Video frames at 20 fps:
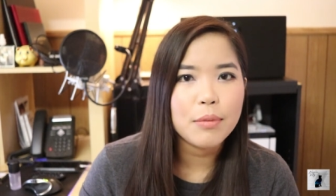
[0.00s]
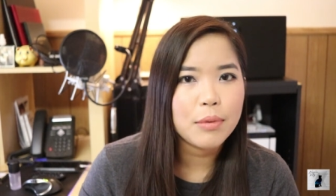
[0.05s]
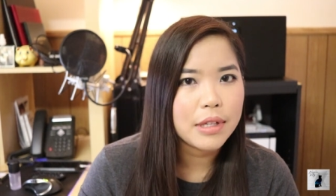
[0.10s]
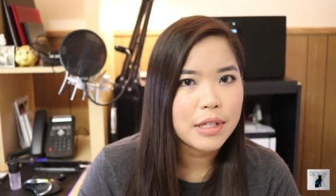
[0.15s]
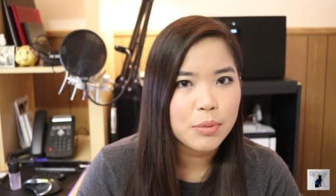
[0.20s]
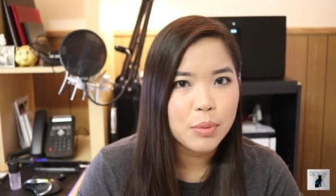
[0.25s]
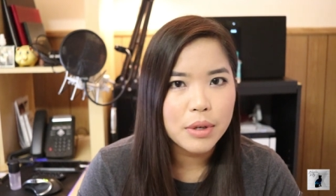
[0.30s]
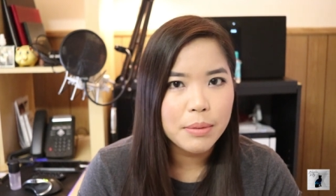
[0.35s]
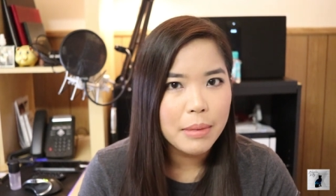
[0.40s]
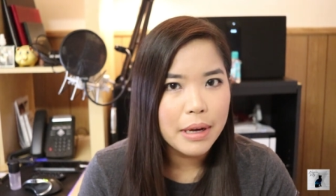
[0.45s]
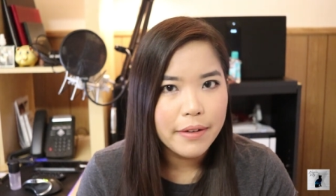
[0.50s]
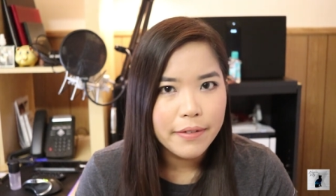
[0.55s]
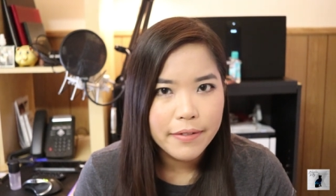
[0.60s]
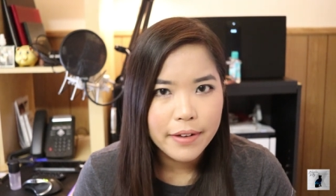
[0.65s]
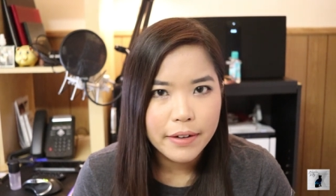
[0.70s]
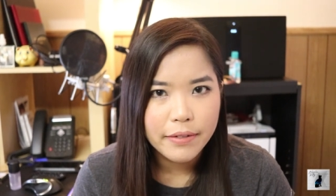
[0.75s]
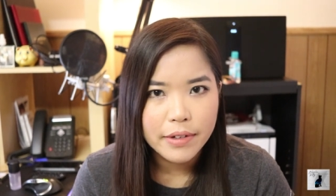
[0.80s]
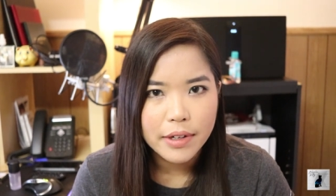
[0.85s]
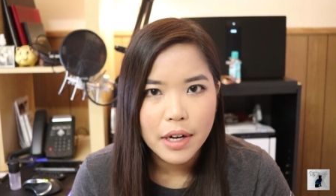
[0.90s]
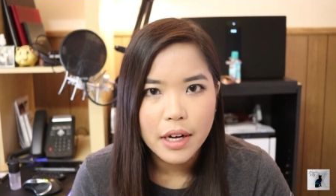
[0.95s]
It's one of my
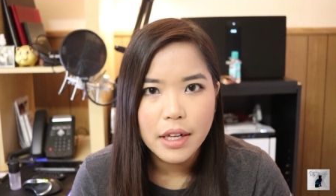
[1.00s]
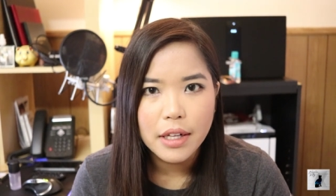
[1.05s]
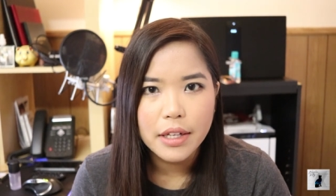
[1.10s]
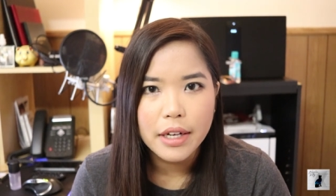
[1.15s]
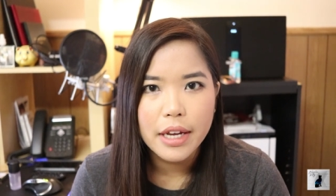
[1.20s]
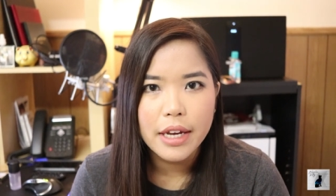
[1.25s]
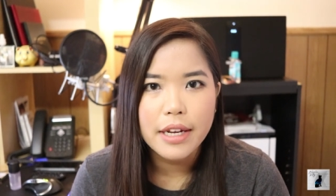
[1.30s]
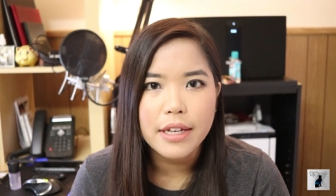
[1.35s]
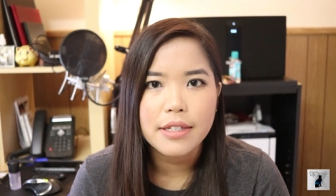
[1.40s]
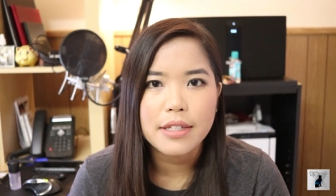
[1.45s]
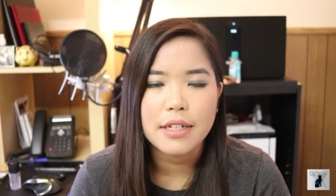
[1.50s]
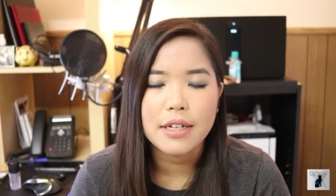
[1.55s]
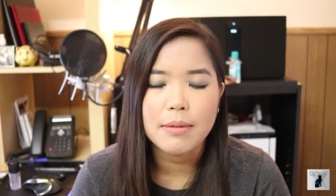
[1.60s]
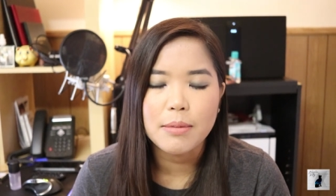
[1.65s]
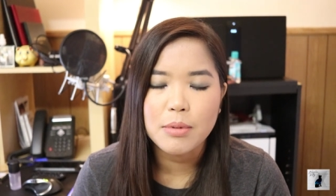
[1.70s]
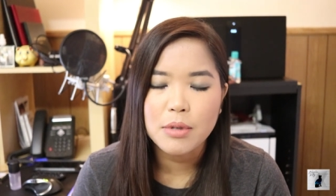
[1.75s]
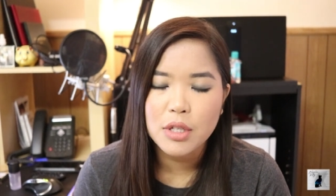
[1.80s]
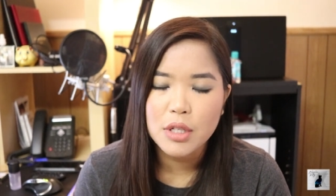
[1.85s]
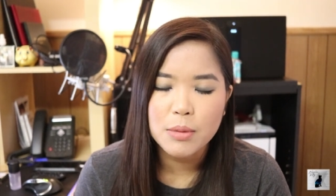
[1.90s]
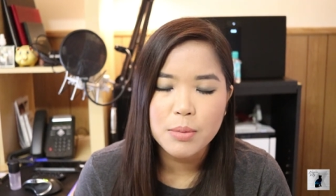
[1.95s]
favorite holidays and
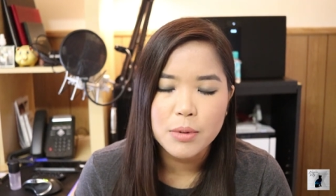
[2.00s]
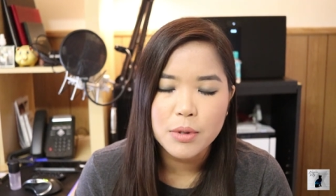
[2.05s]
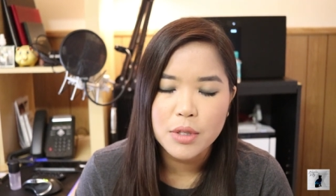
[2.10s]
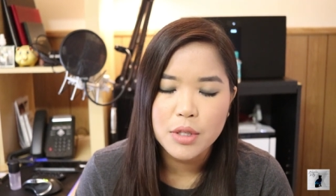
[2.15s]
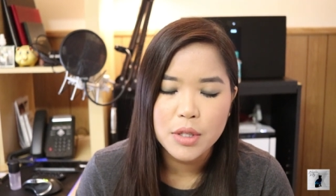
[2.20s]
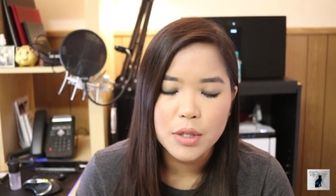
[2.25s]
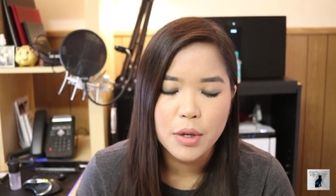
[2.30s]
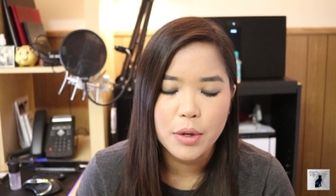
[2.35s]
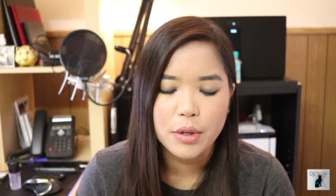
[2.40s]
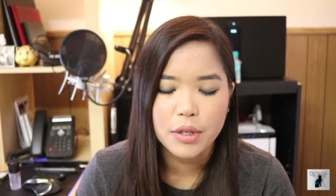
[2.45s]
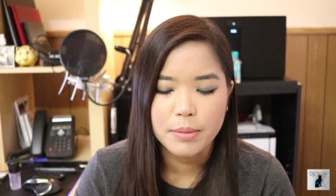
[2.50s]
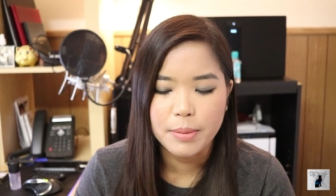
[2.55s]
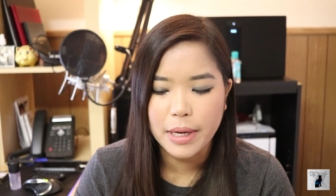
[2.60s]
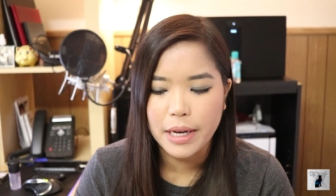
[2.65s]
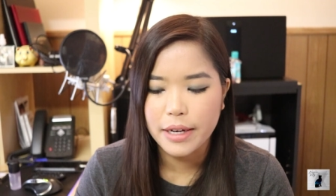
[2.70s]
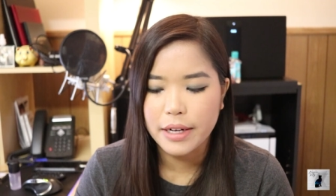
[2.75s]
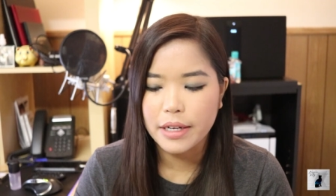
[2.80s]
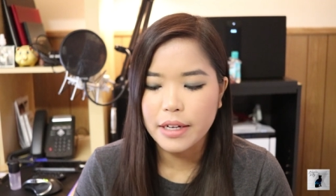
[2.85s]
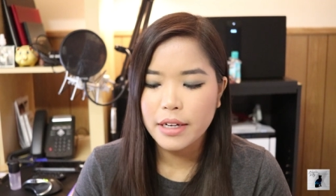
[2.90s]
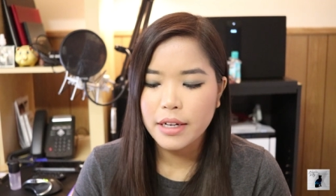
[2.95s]
I'm super stoked
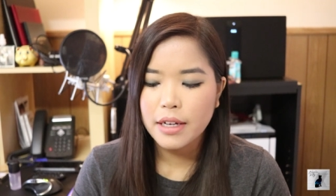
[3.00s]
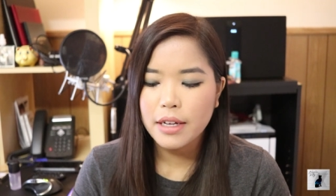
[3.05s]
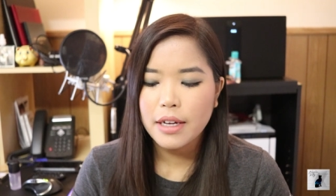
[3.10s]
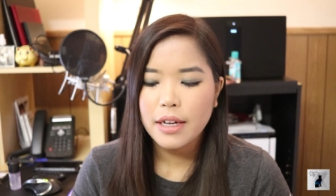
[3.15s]
about it.